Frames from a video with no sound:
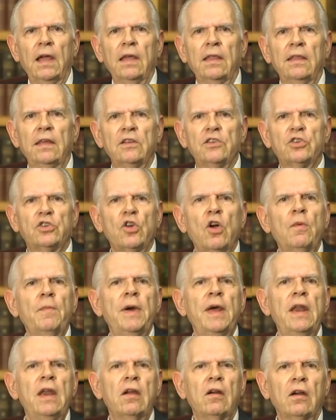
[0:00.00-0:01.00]
that so
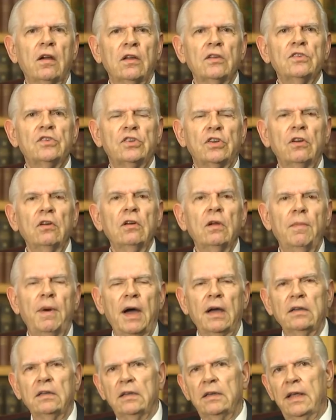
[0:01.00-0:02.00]
many are concerned
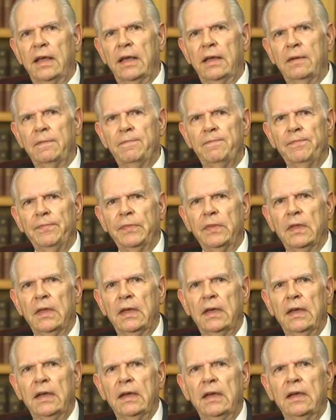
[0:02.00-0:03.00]
about today.
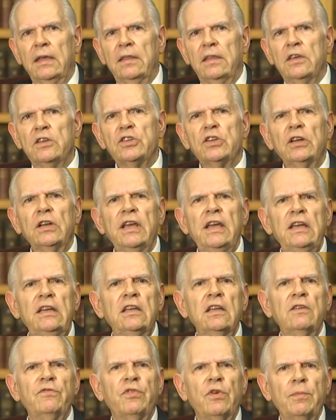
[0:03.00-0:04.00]
This leaked
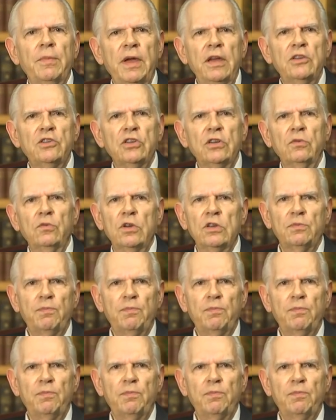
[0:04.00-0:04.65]
information was